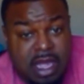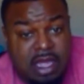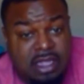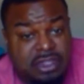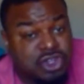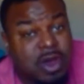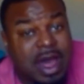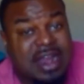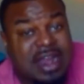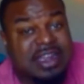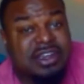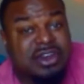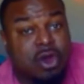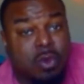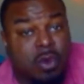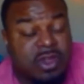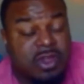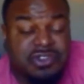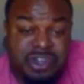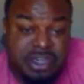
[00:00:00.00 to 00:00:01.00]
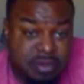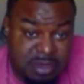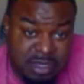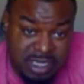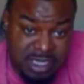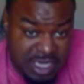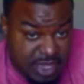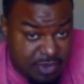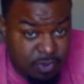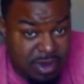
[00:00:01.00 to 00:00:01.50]
So I didn't know whether to
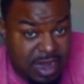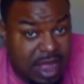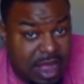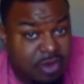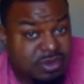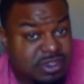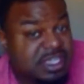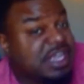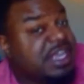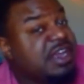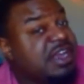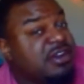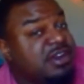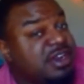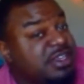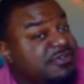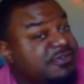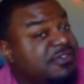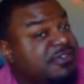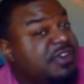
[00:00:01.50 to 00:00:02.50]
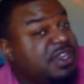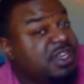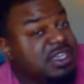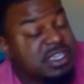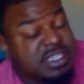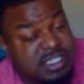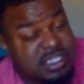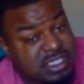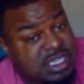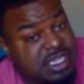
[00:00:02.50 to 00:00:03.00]
believe what I was hearing and feeling
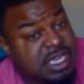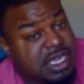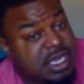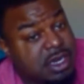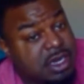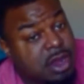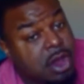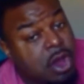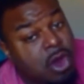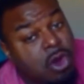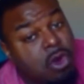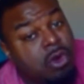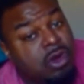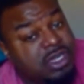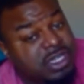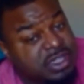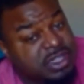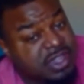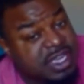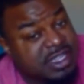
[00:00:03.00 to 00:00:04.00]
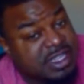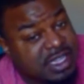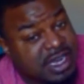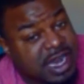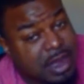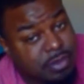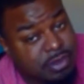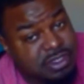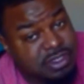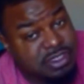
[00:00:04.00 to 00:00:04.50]
and seeing or to think that I
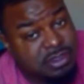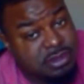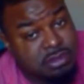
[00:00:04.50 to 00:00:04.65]
was